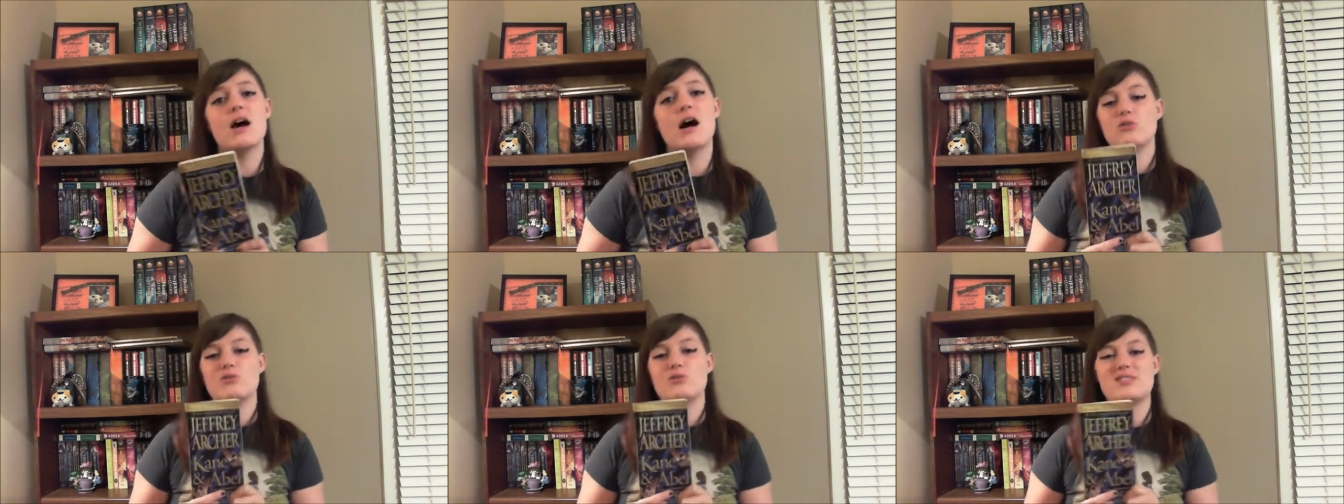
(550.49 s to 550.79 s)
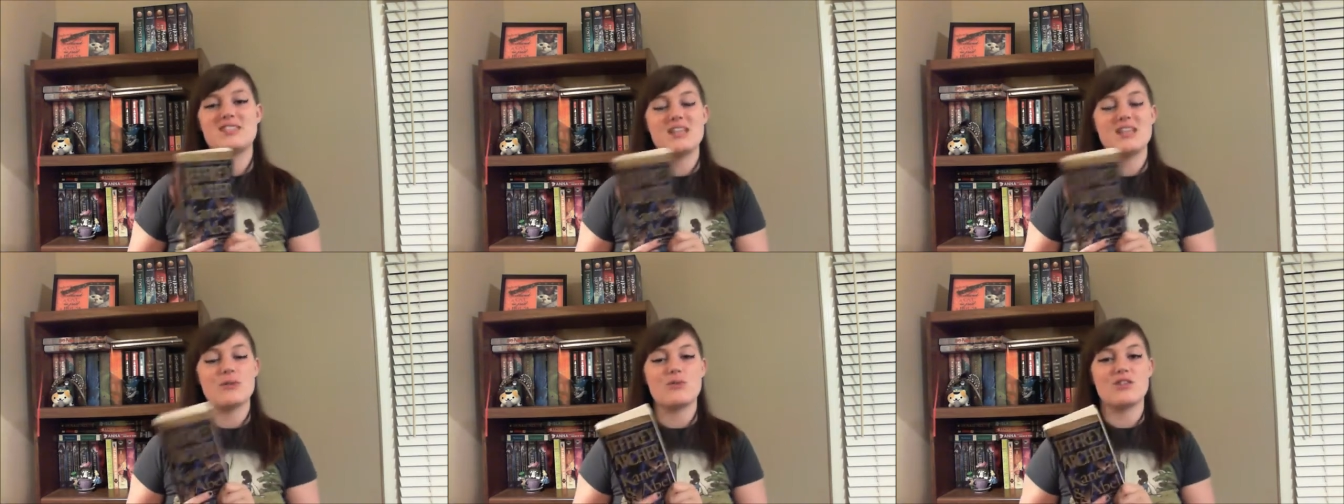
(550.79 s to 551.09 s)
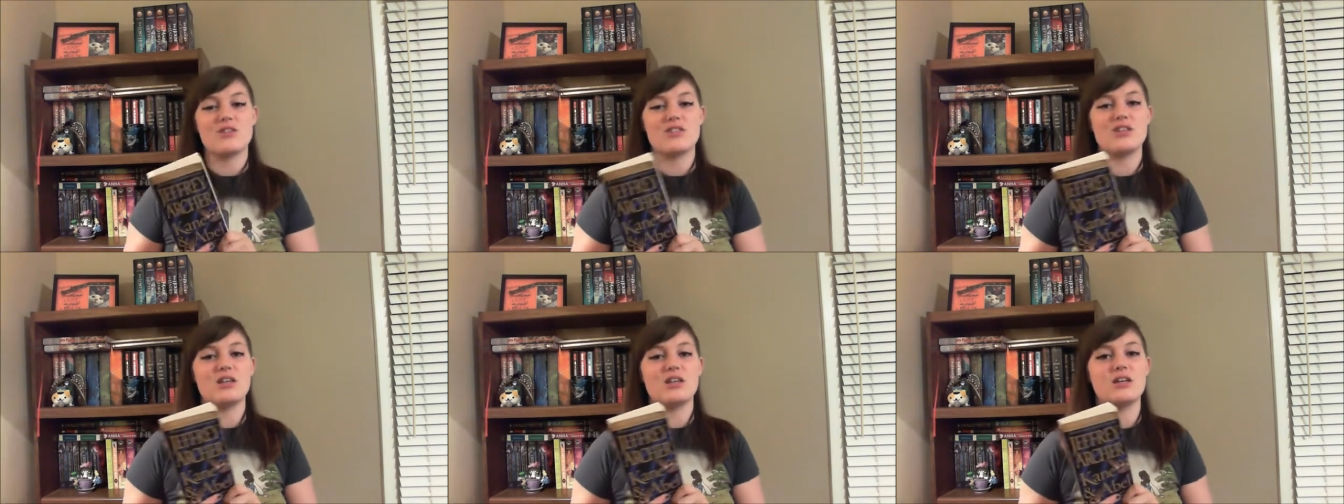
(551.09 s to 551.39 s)
We'll see
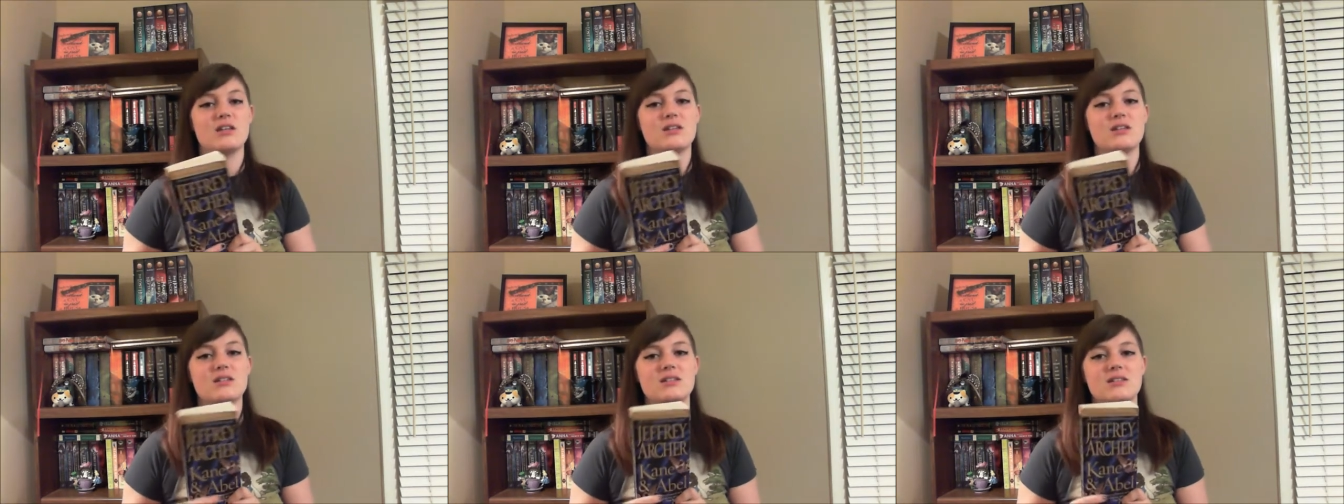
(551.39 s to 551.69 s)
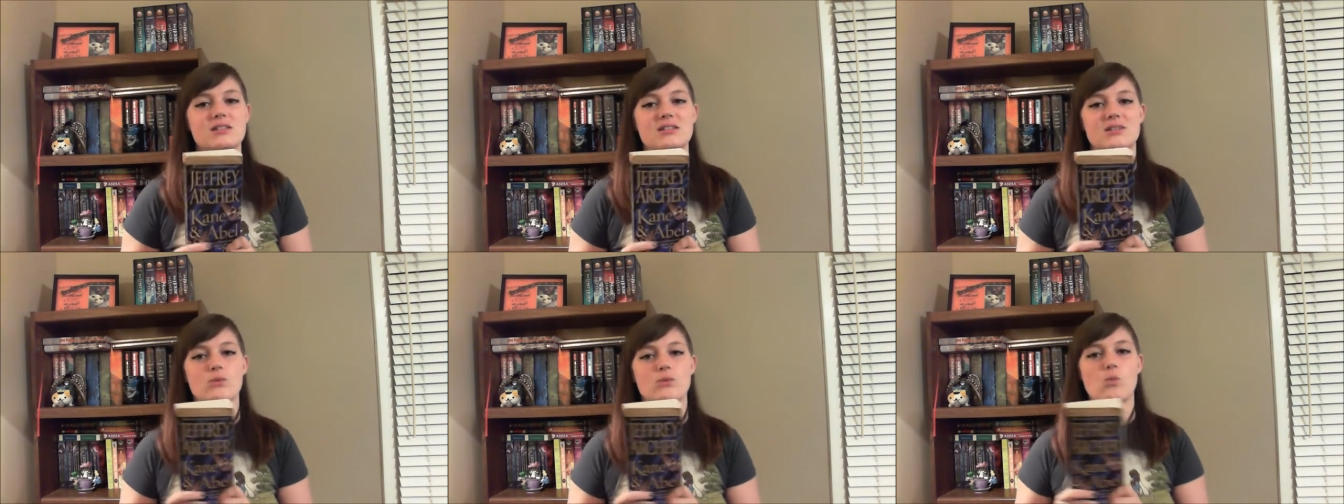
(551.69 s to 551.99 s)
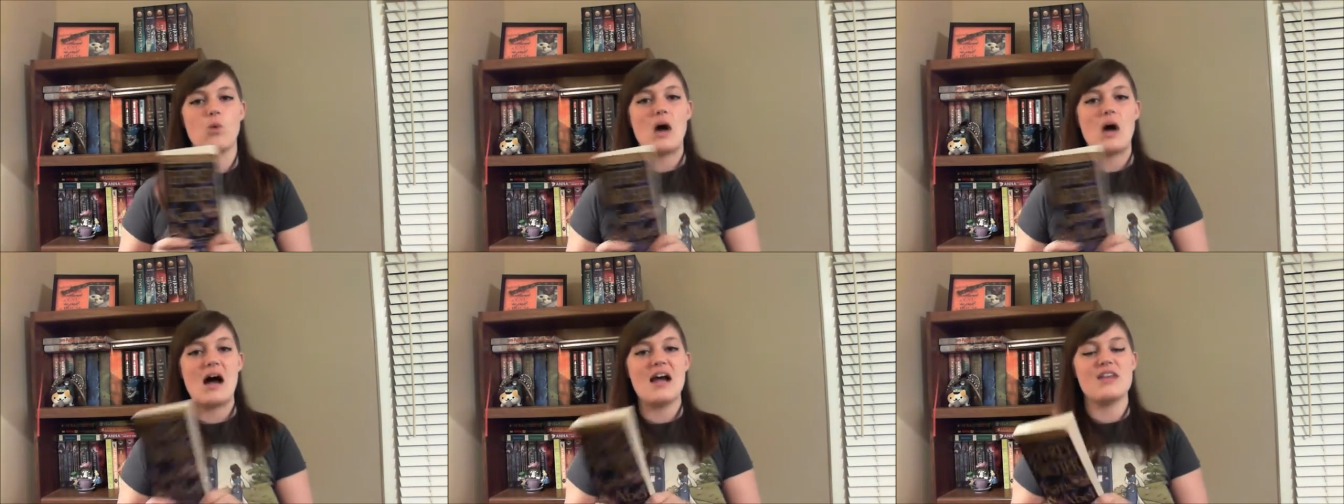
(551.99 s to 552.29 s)
where the
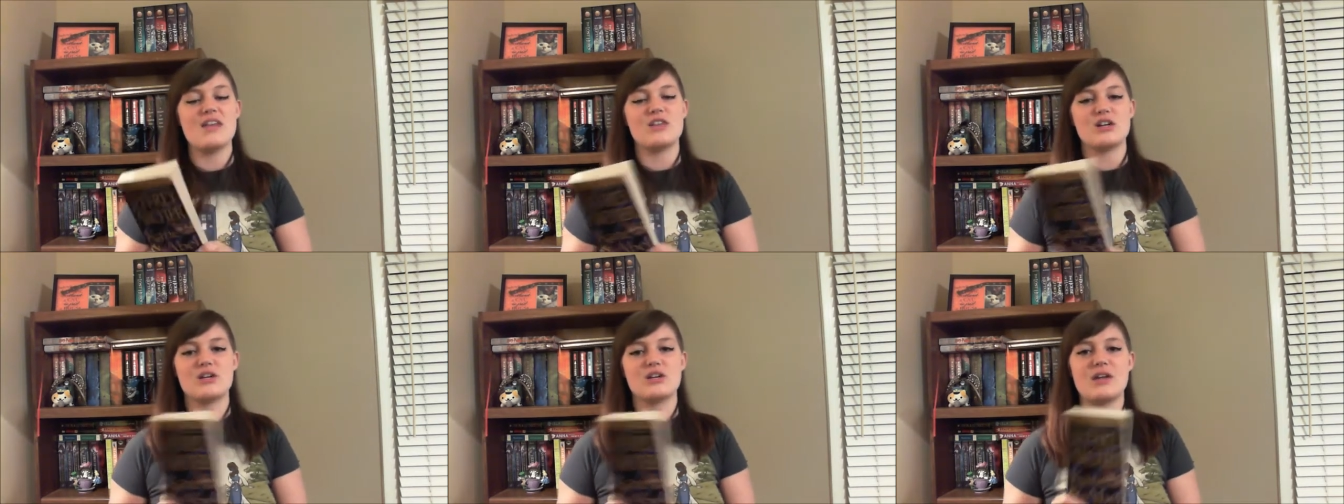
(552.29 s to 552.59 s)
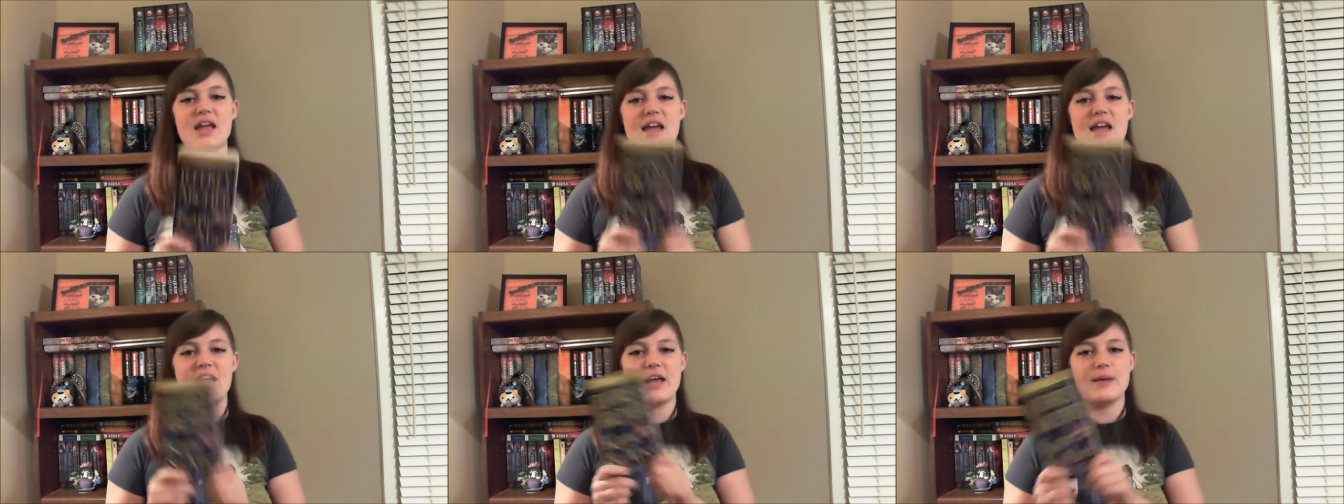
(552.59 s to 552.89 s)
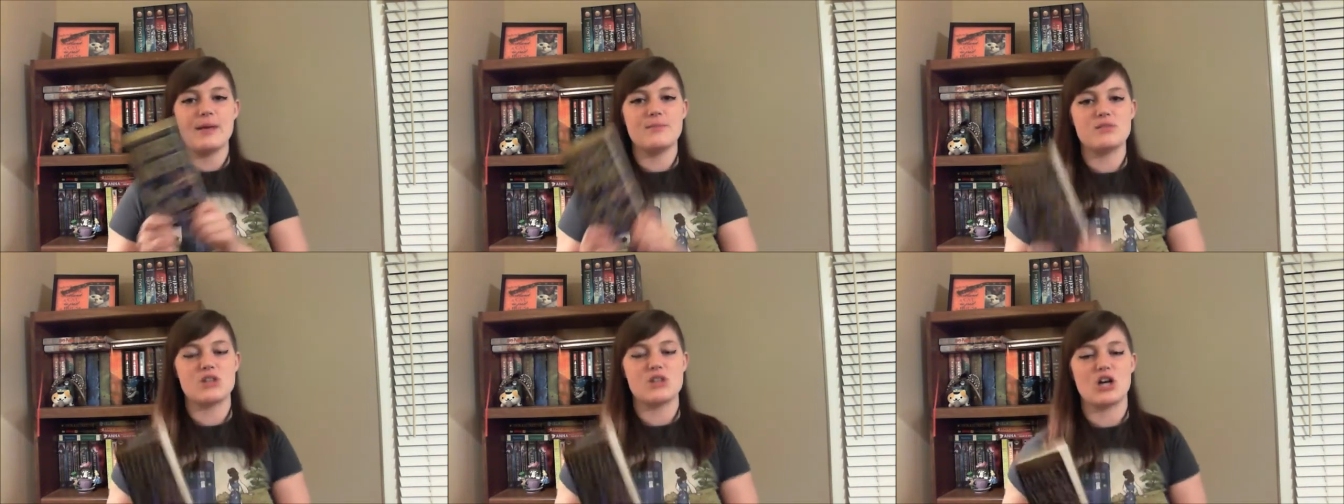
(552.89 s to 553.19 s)
why their
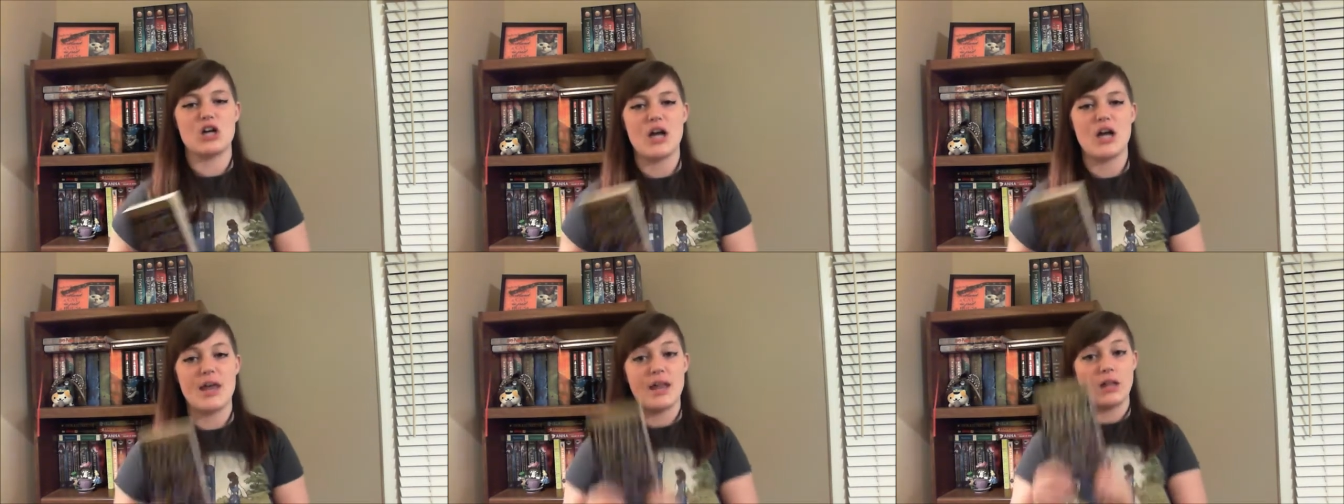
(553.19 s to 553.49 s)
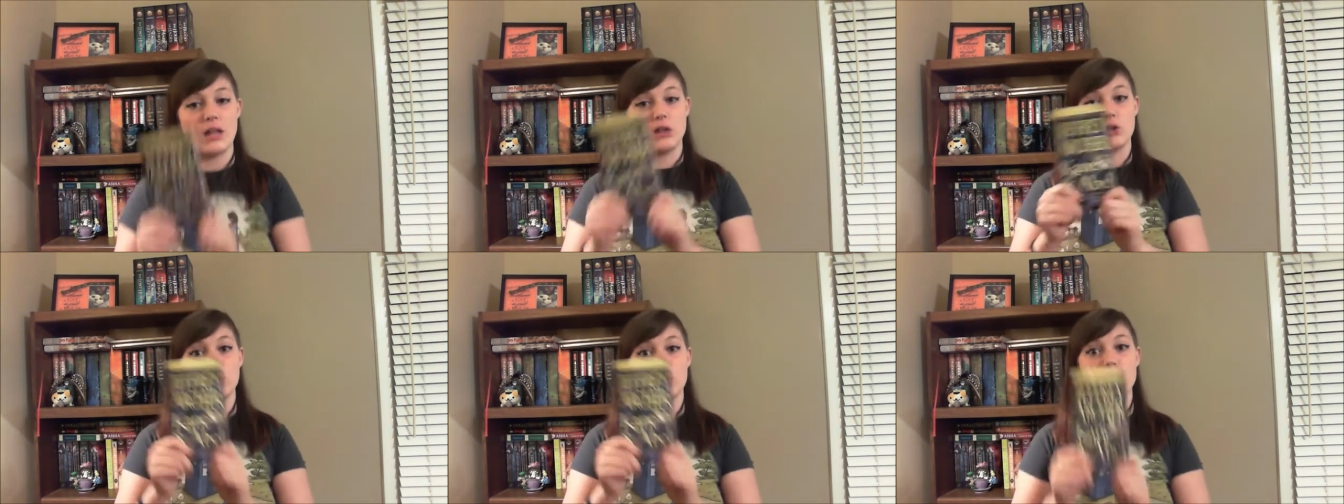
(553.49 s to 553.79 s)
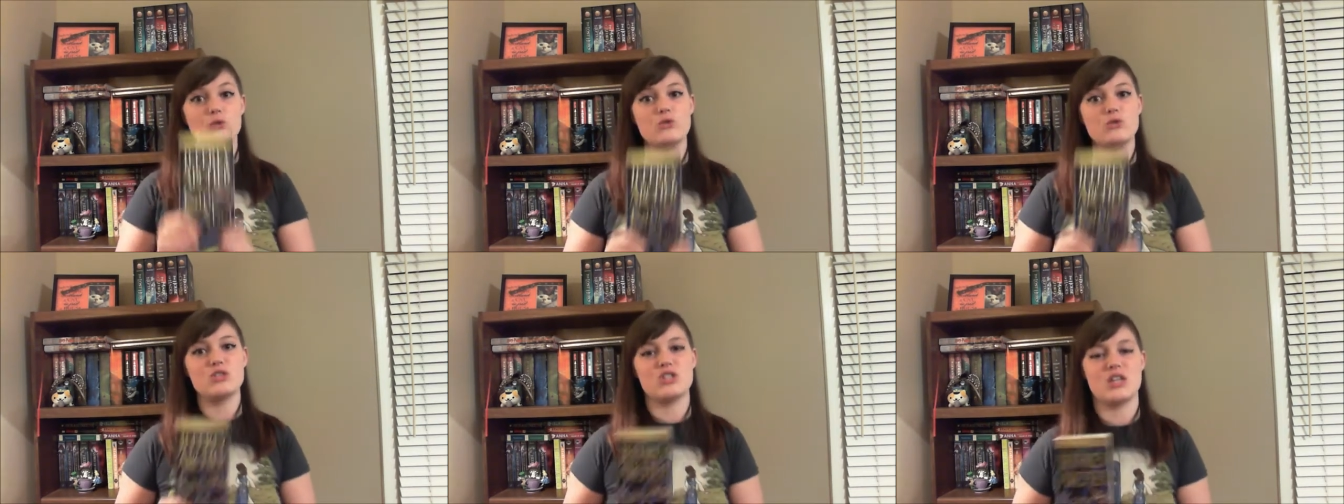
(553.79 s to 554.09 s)
names are an
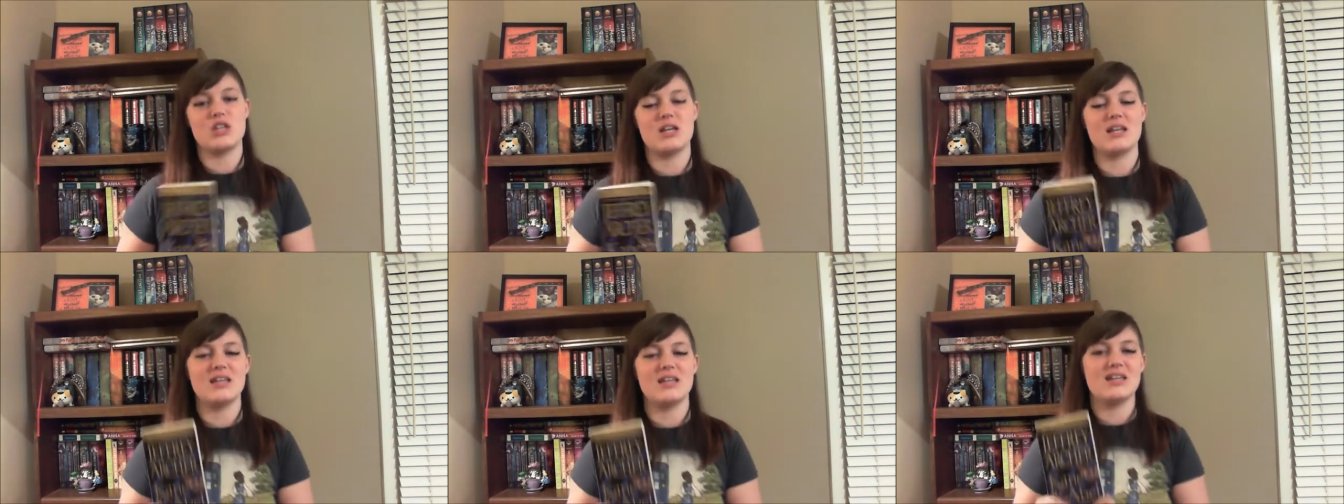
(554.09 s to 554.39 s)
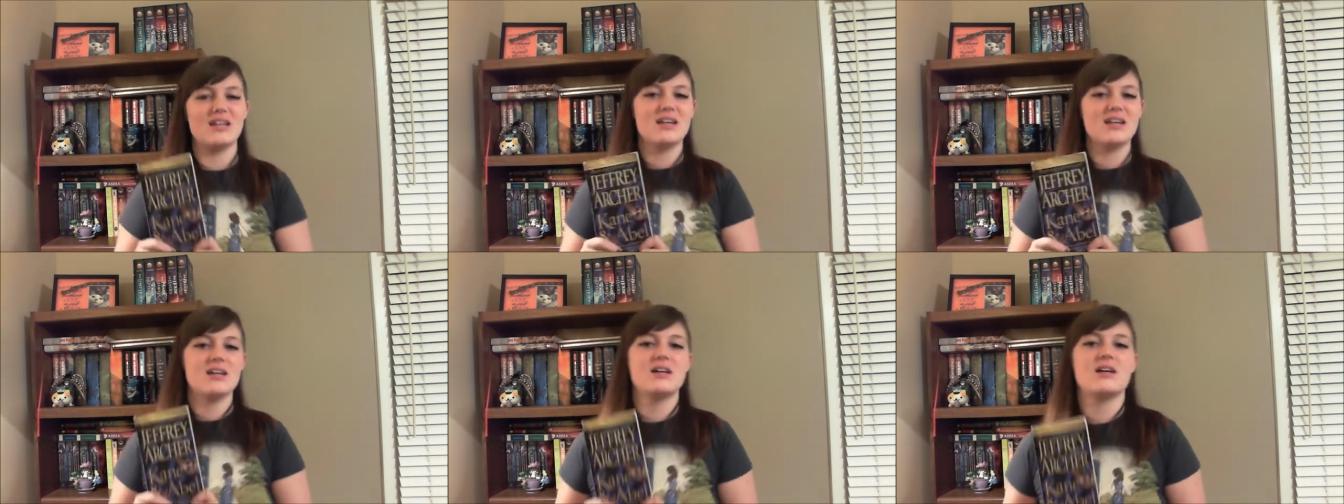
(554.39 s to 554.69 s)
allusion